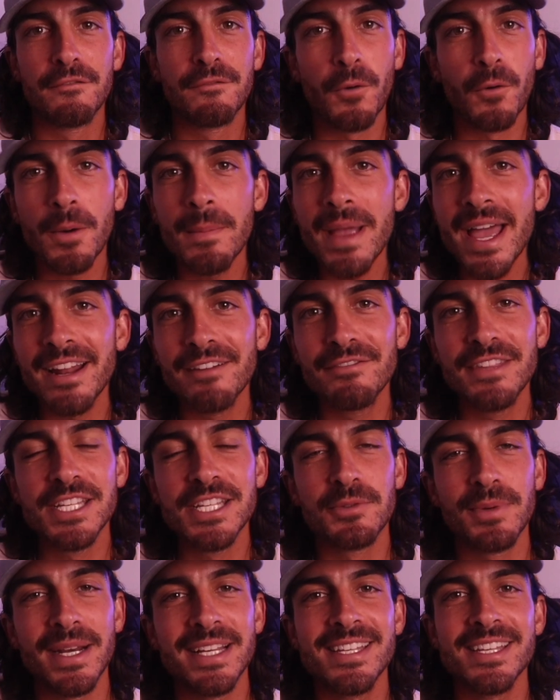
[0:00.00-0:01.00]
format of
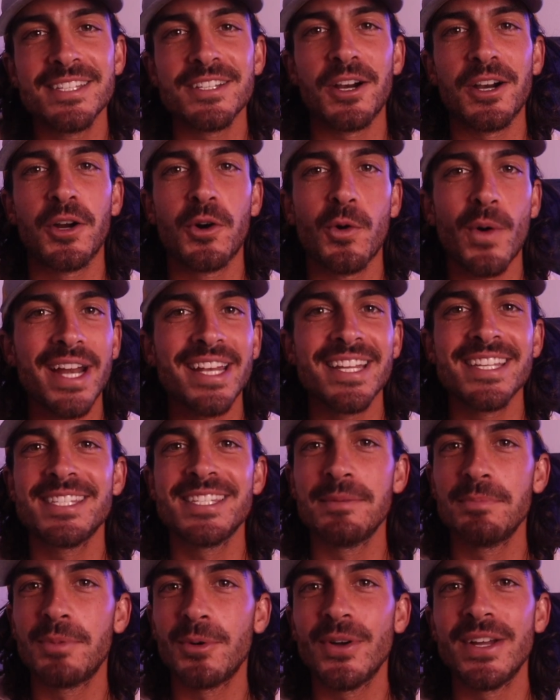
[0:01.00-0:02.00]
these races are quite
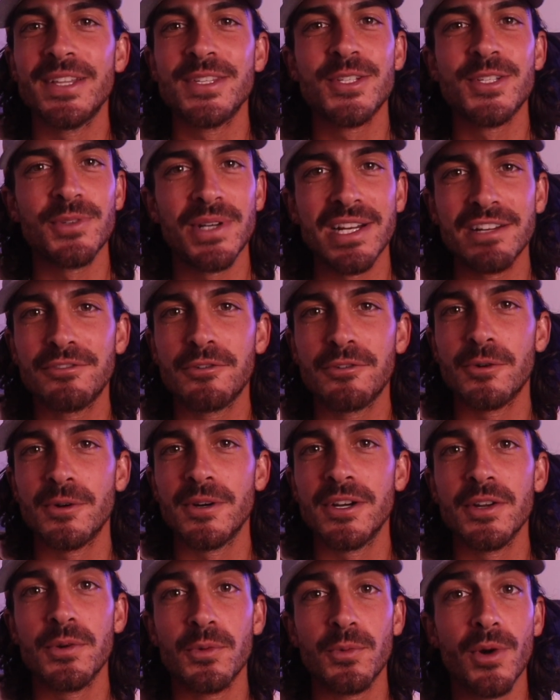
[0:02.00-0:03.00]
simple and
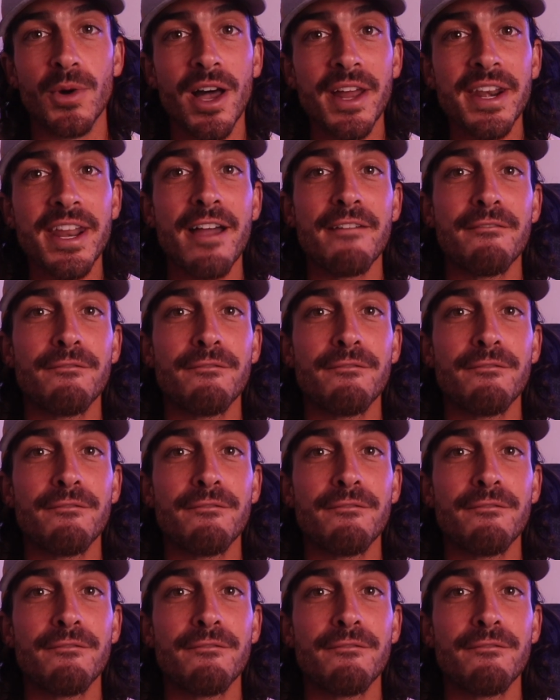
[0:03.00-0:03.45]
straightforward. Run a